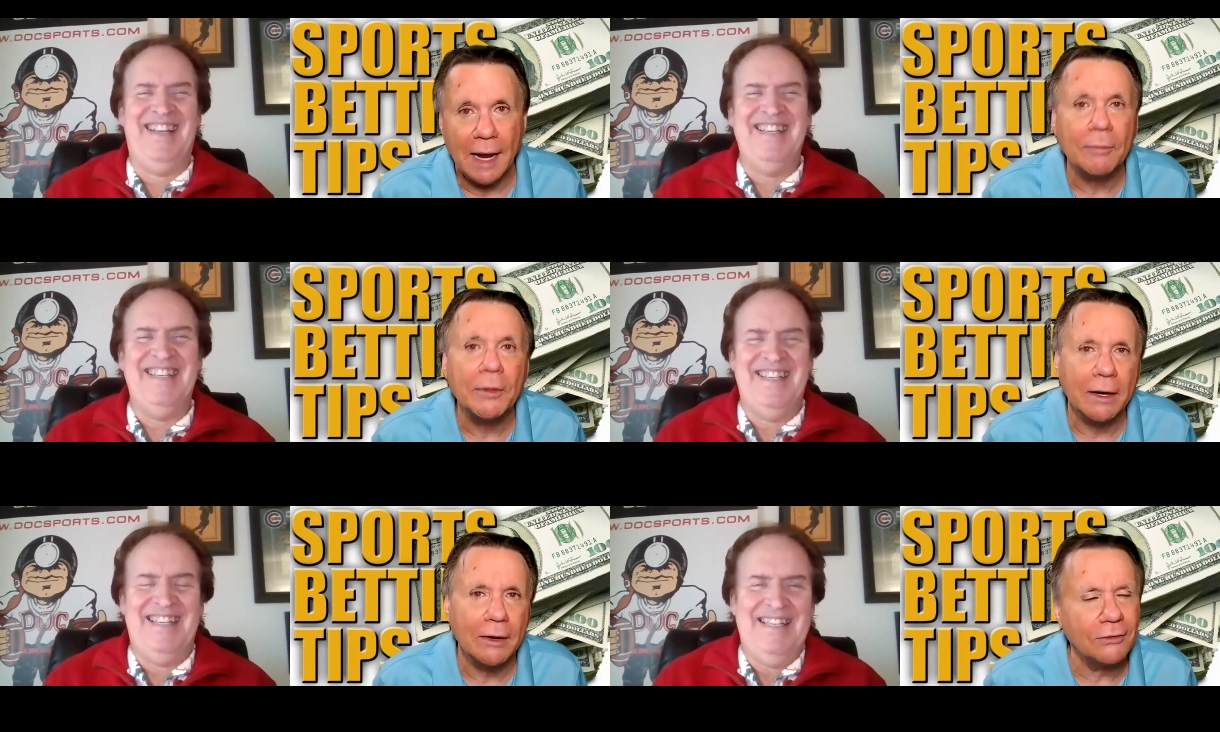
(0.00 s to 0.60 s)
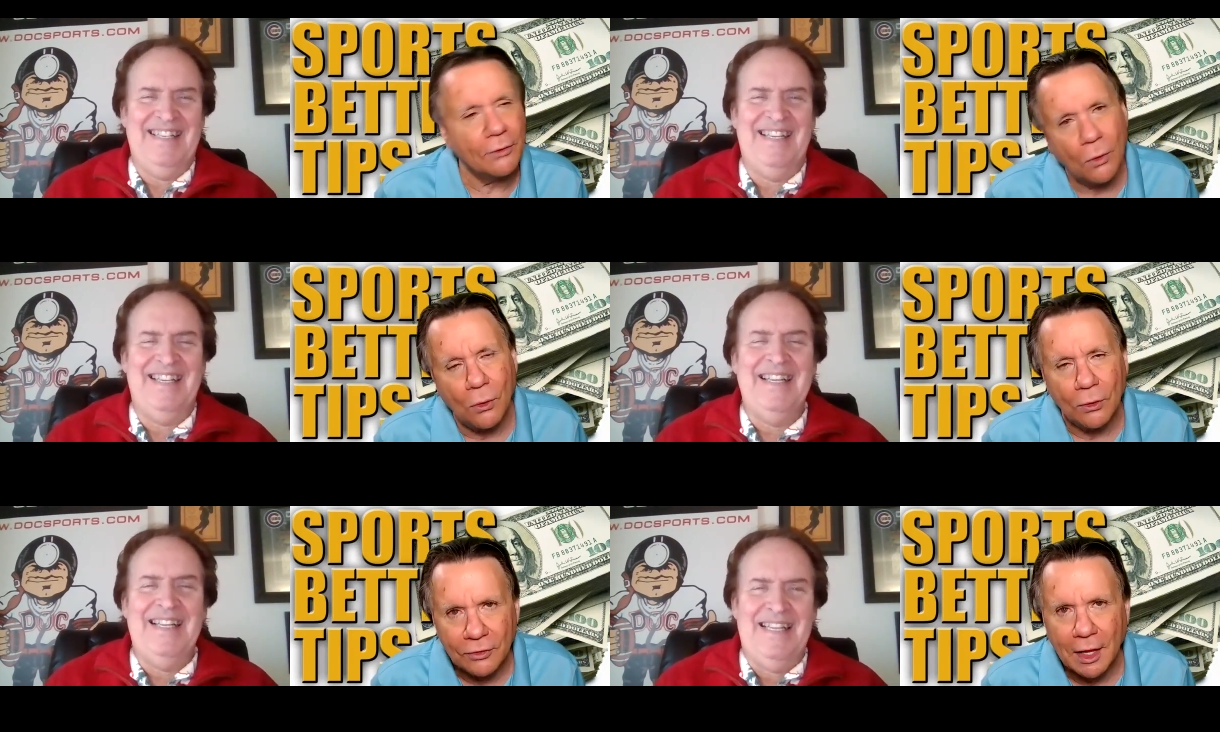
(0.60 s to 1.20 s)
Speaker 1: time, that is. Of
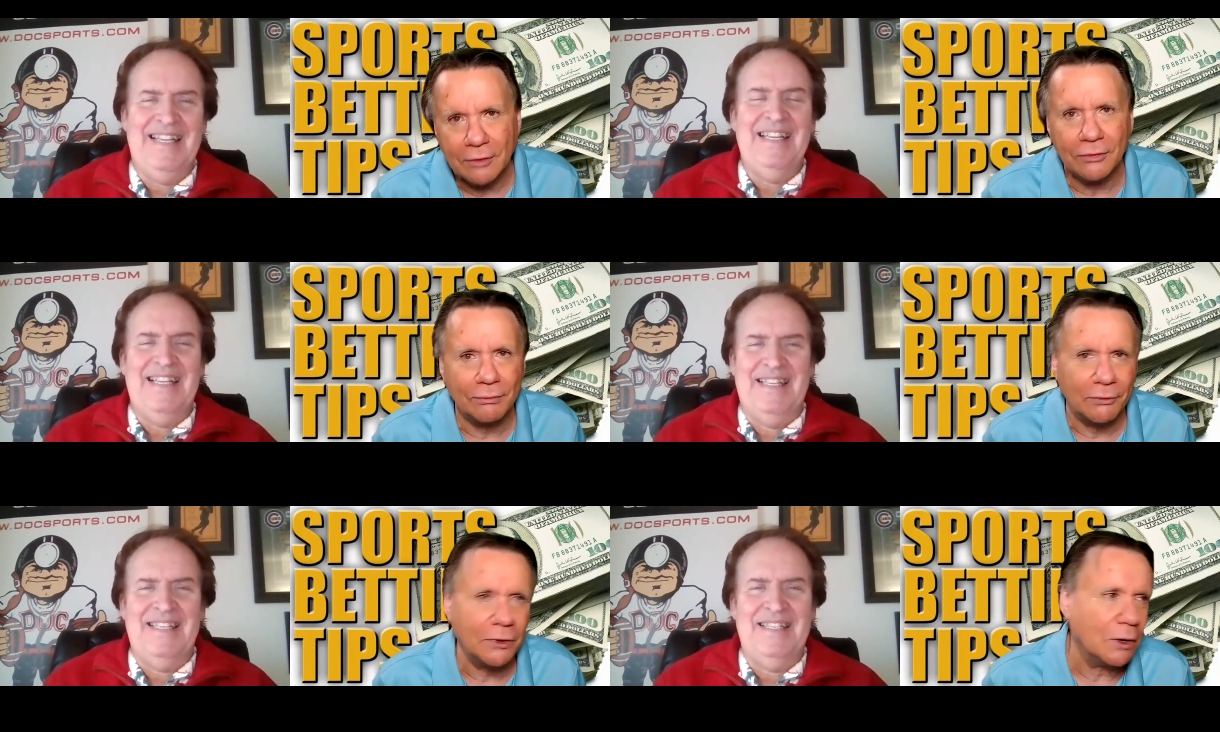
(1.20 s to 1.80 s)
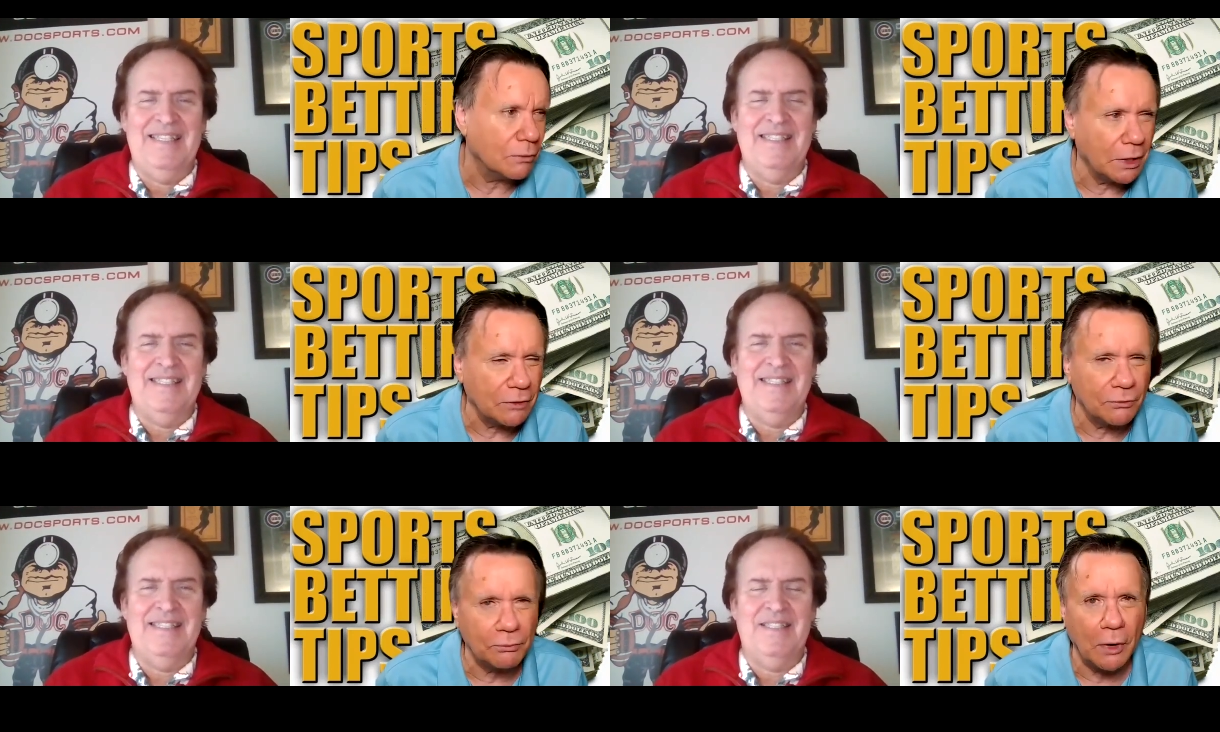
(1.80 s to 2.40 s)
course, that's, you know,
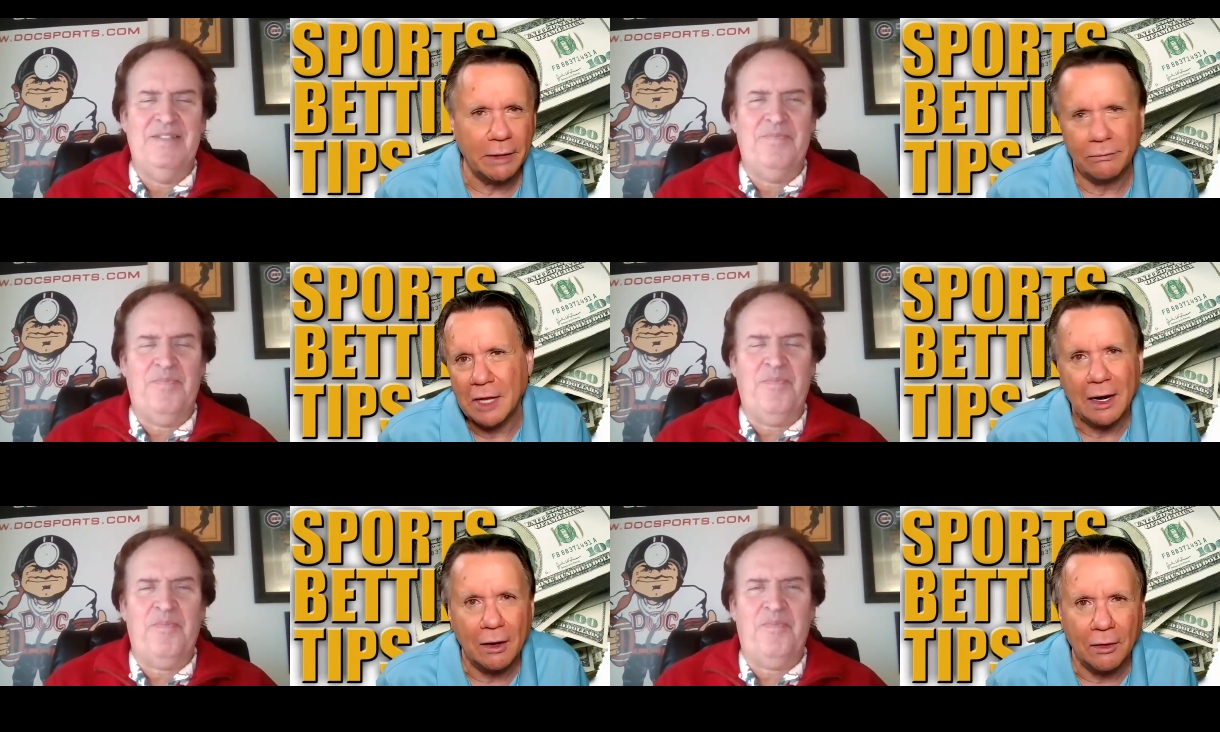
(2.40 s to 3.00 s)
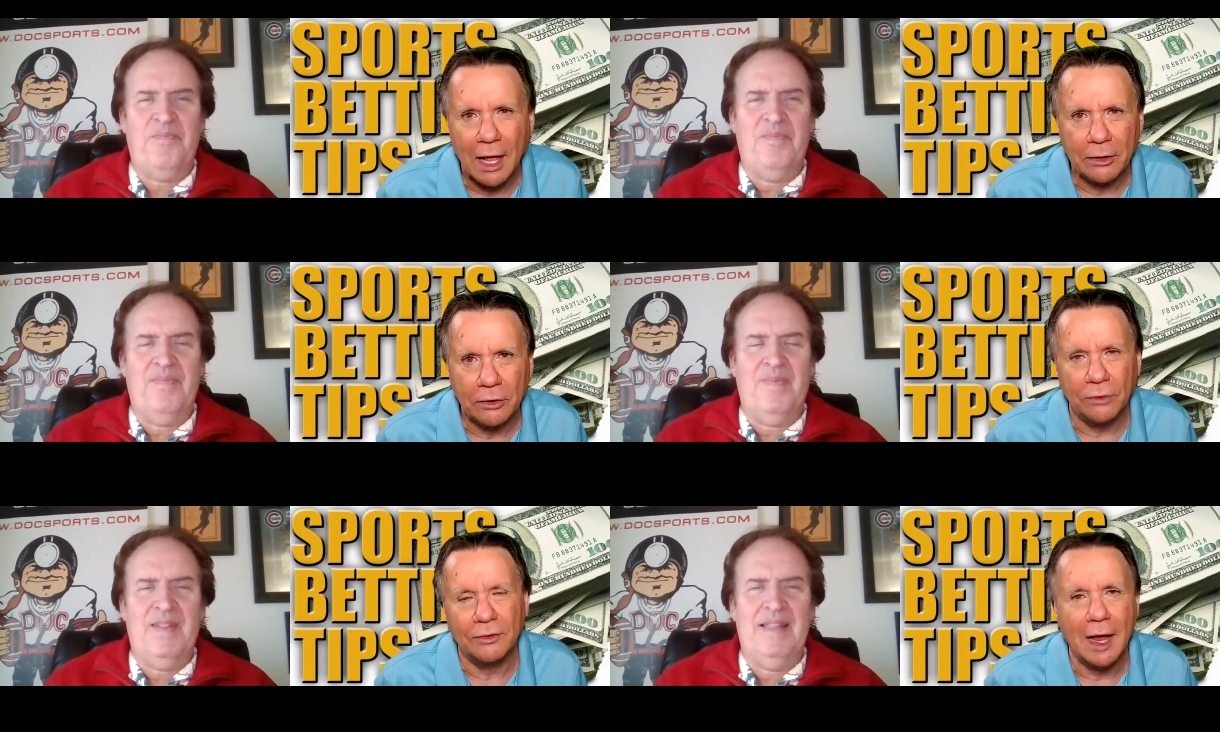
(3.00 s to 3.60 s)
that's right, 10 o'clock
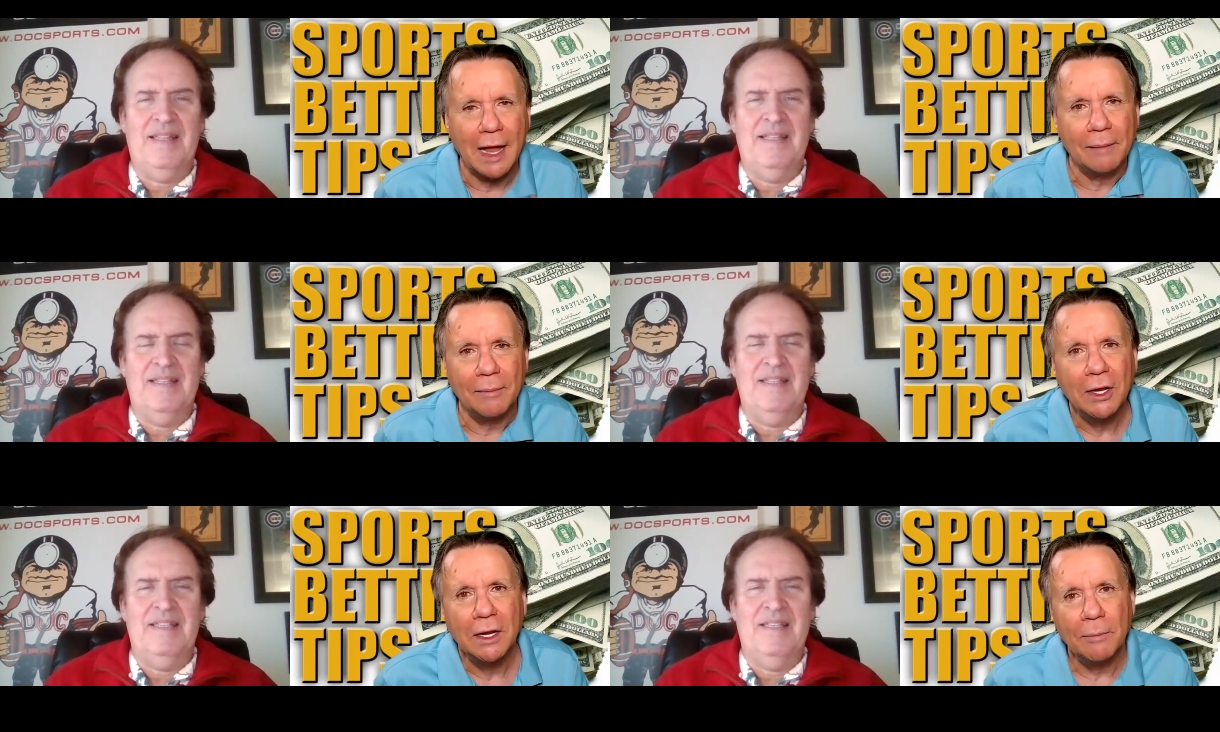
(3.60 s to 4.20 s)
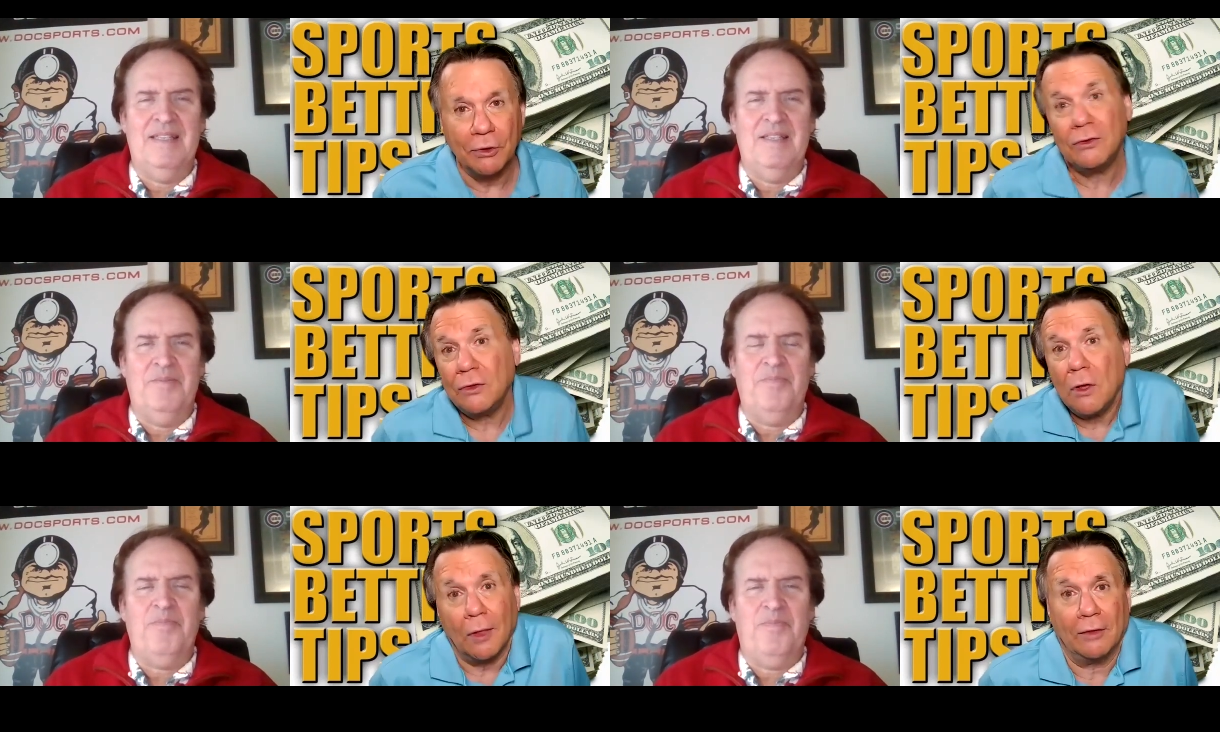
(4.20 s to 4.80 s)
your time, but
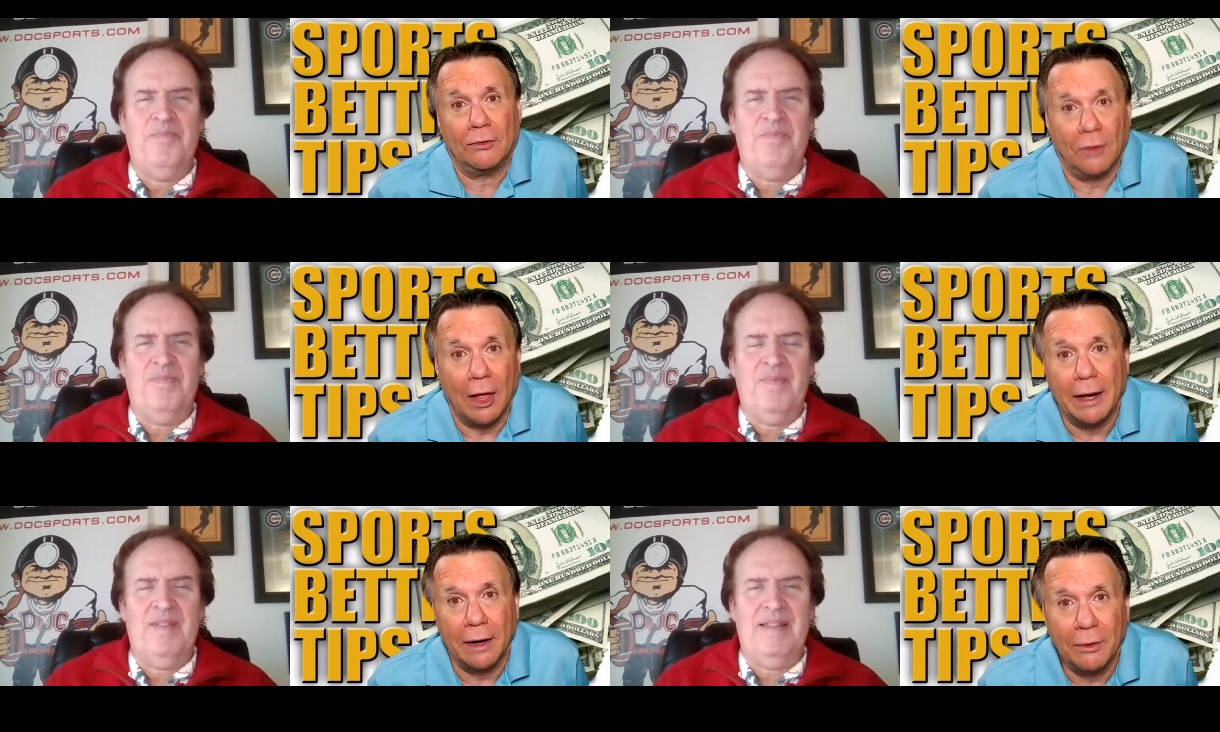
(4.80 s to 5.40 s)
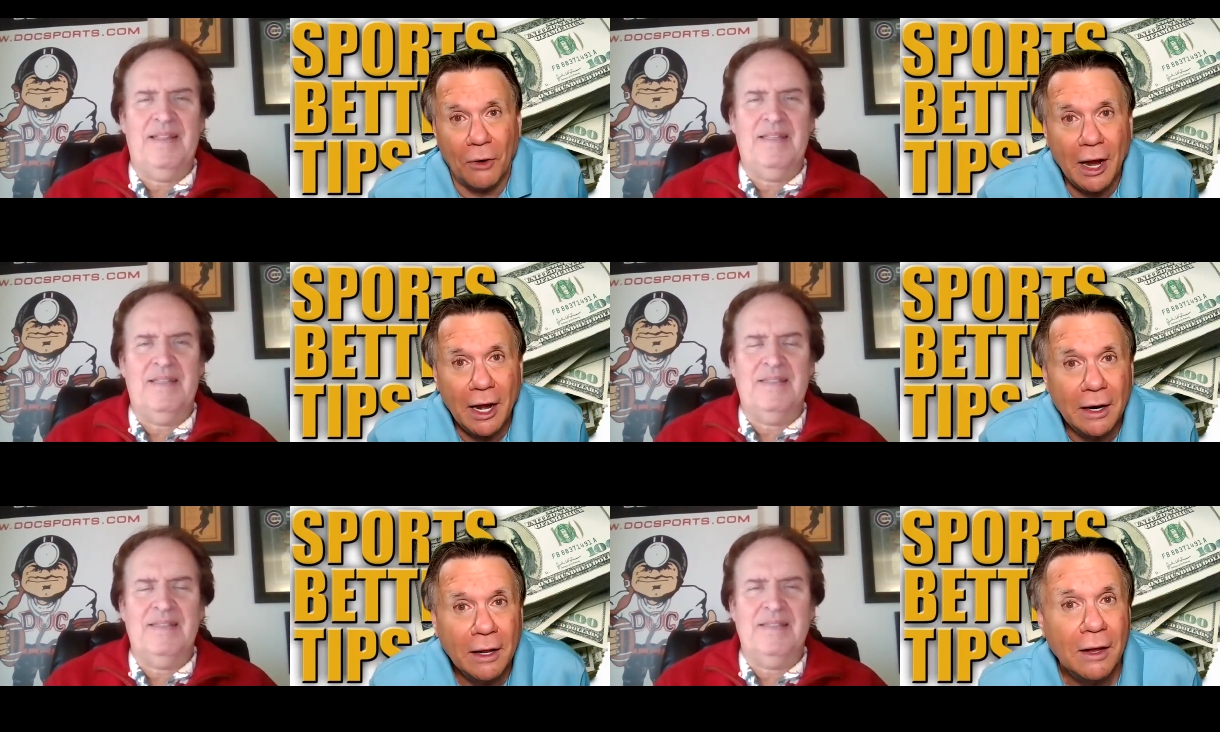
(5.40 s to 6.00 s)
still that's late, right?